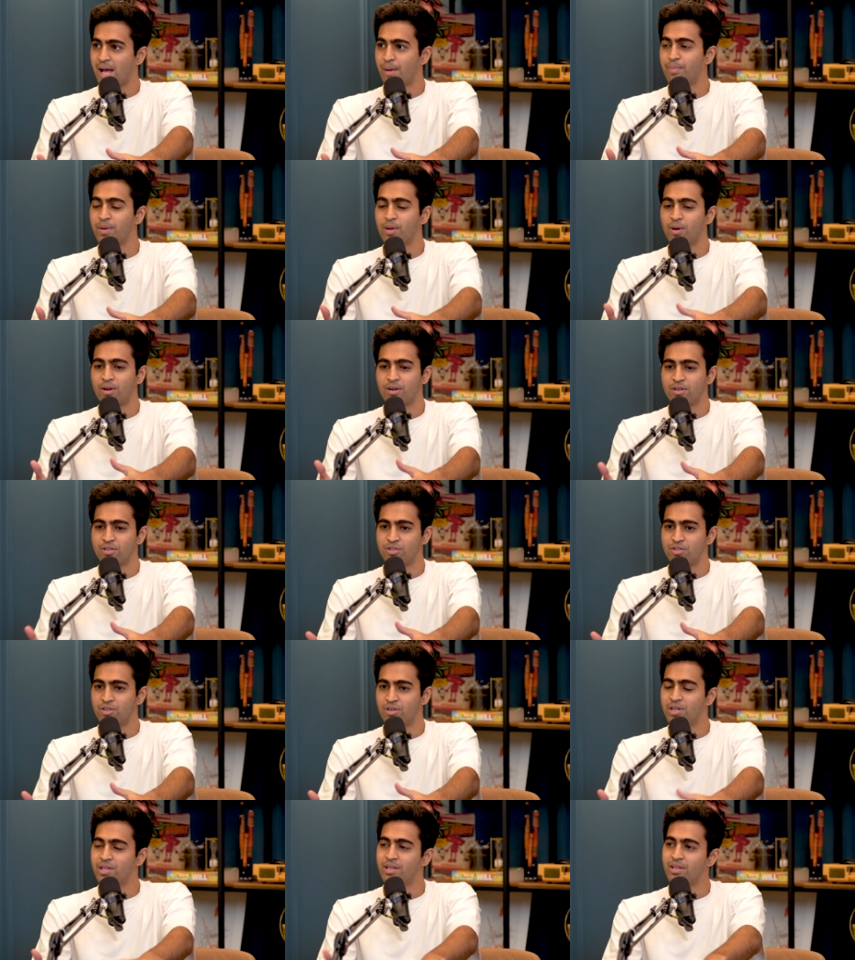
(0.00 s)
happy on a
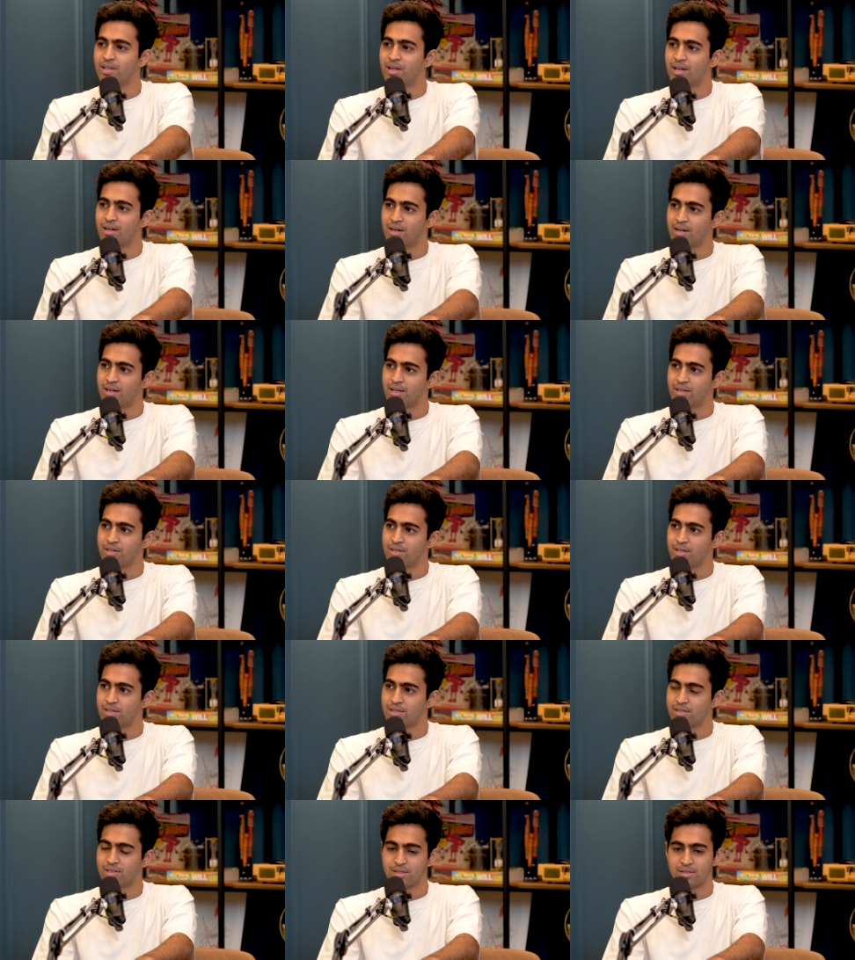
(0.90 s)
journey that it
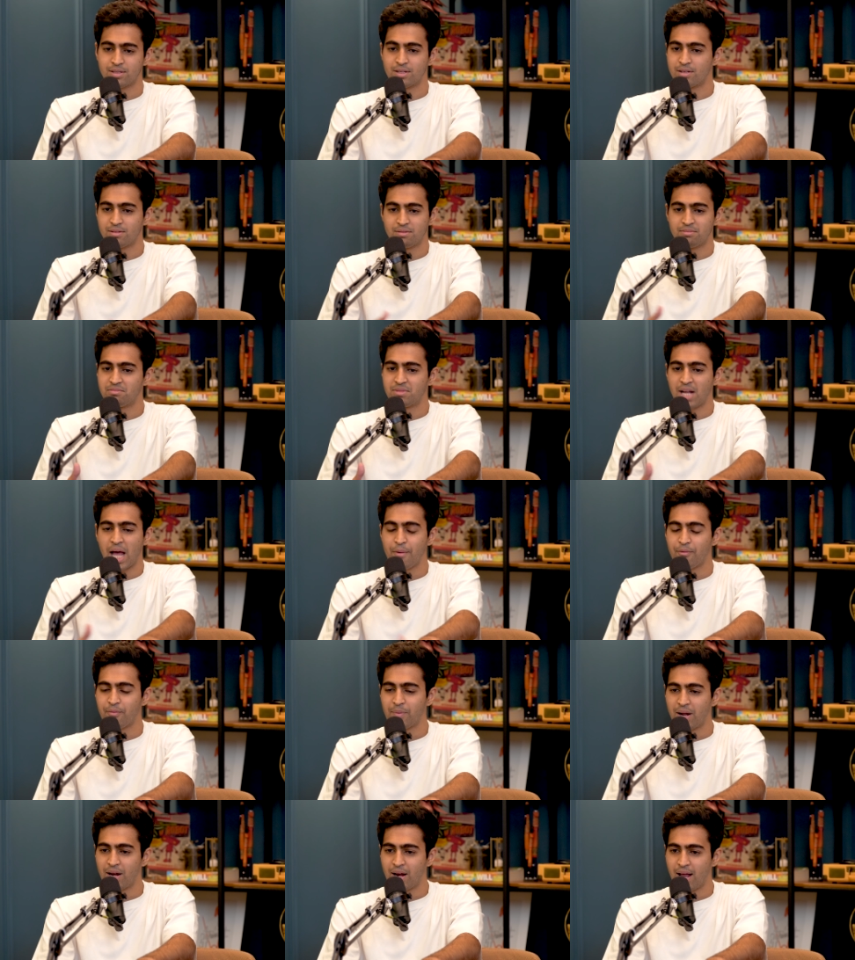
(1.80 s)
is it's a time
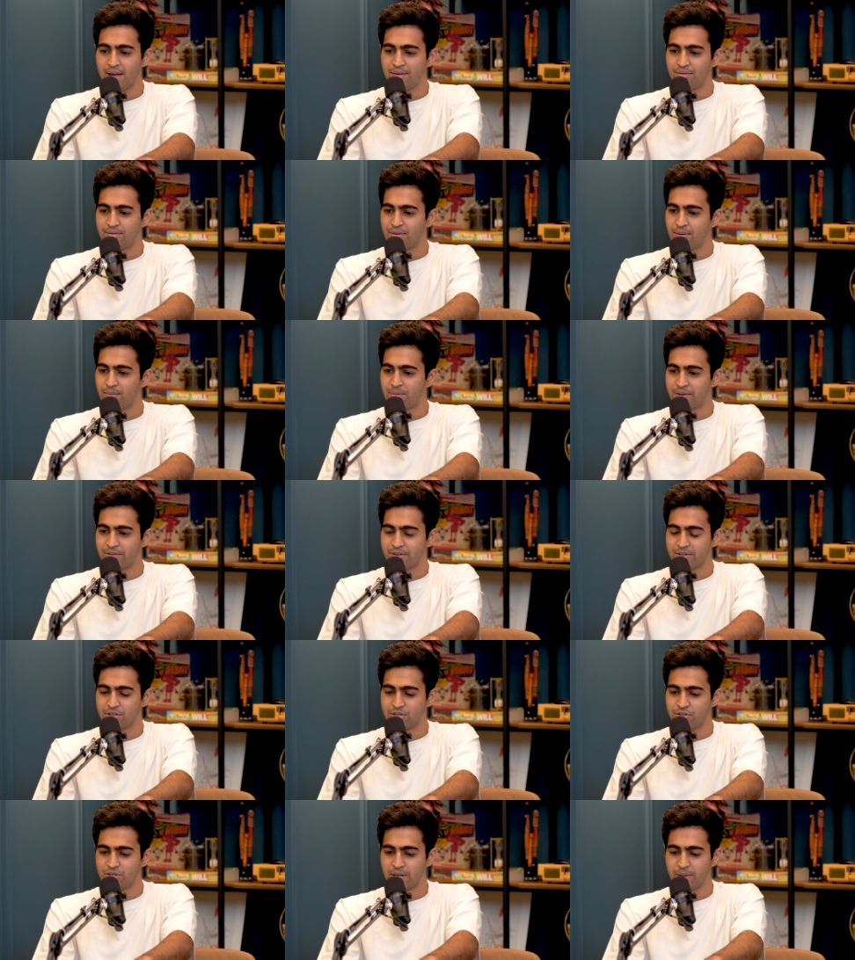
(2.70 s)
of my life i'm
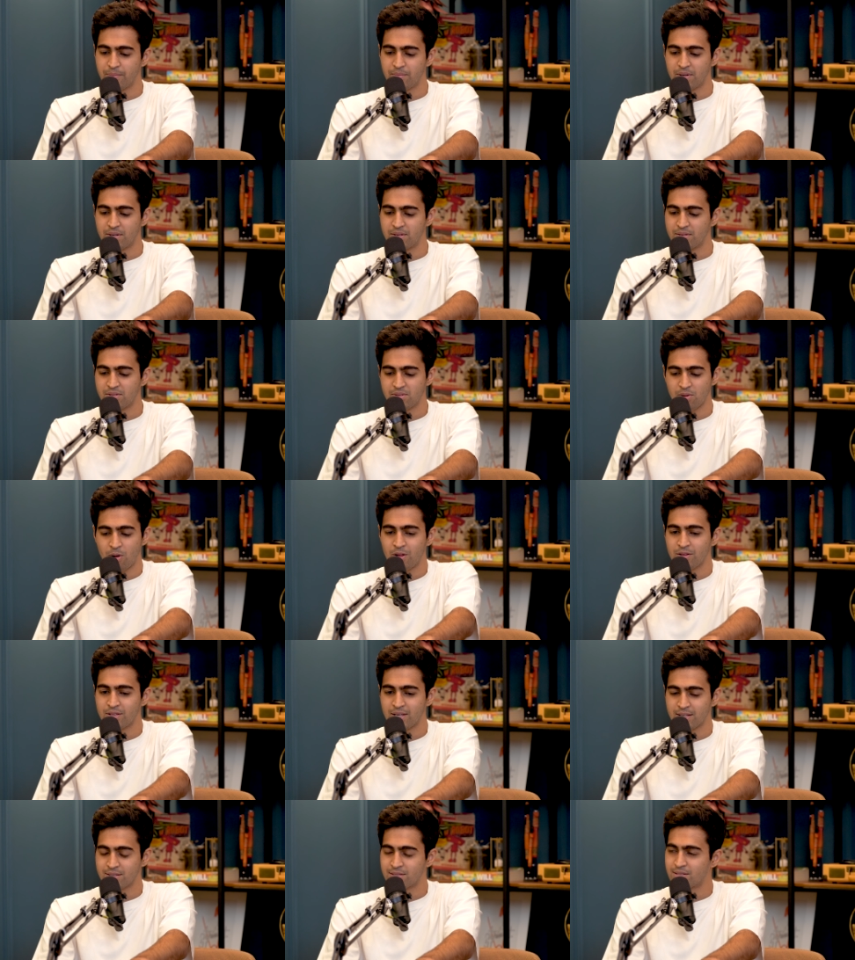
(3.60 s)
living the dream and it's
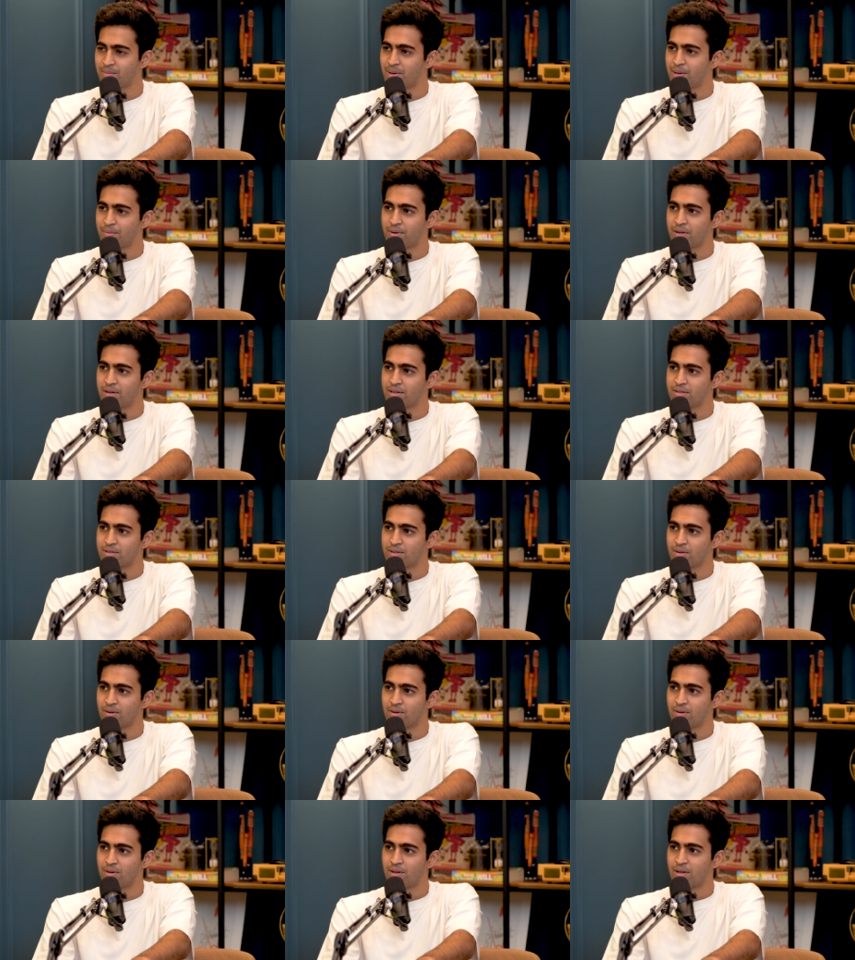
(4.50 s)
all thanks to my parents
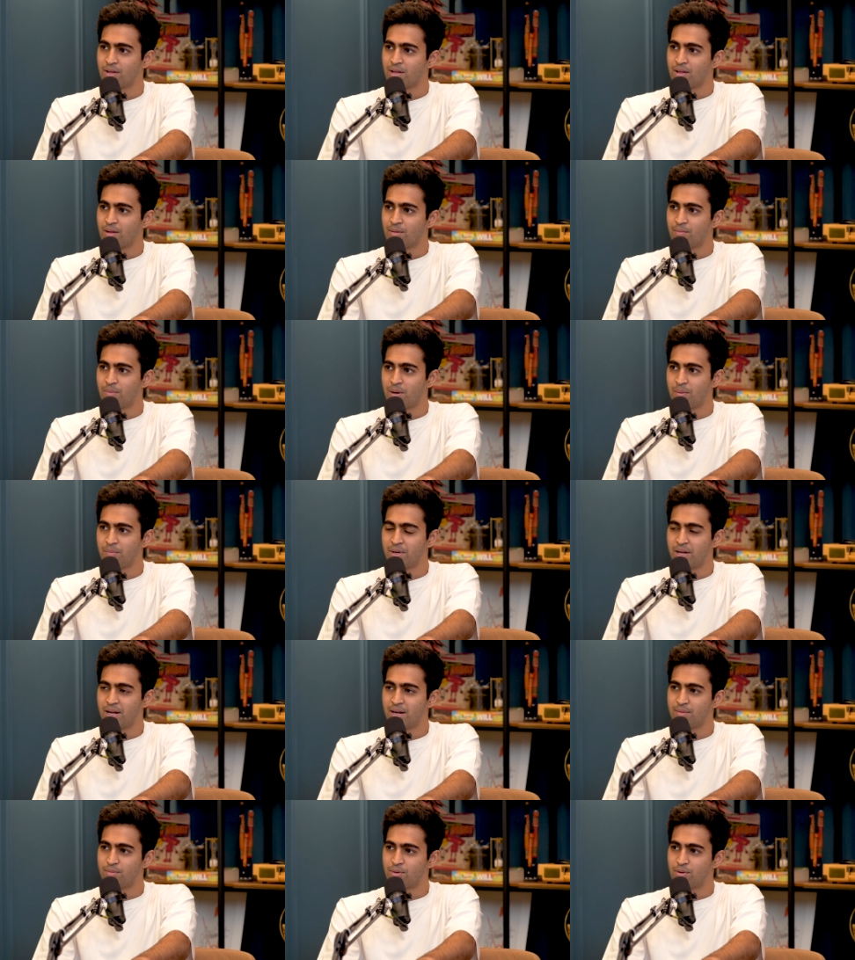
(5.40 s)
you know mom and,
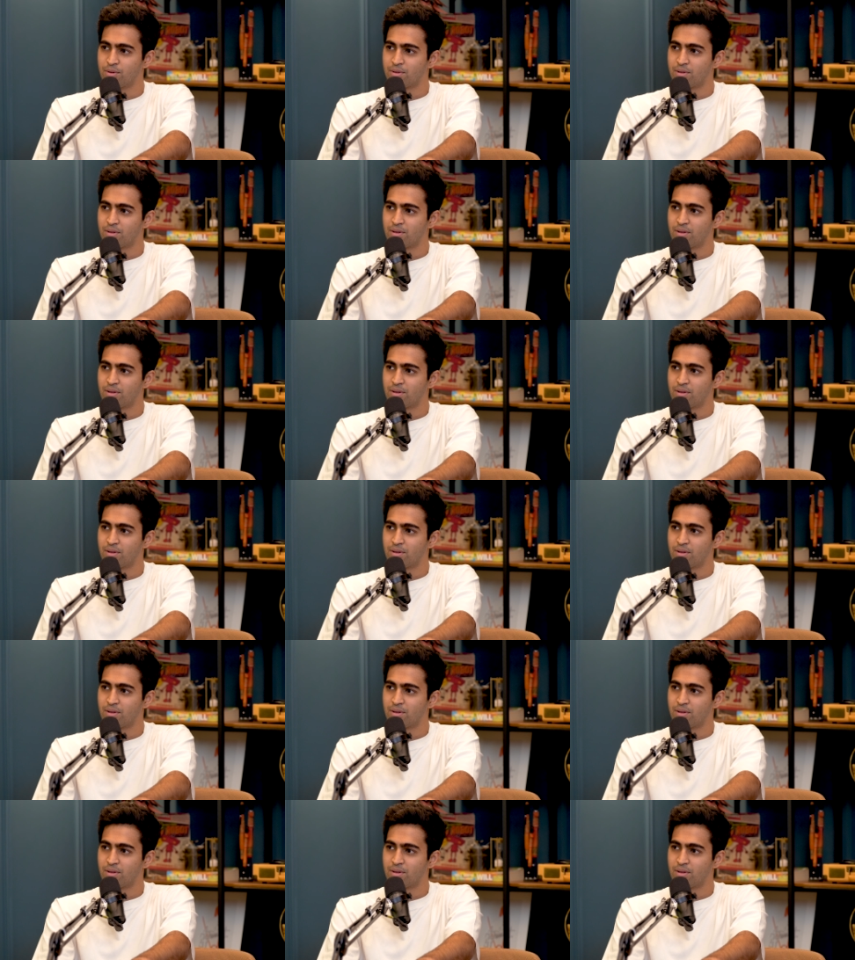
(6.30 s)
dad both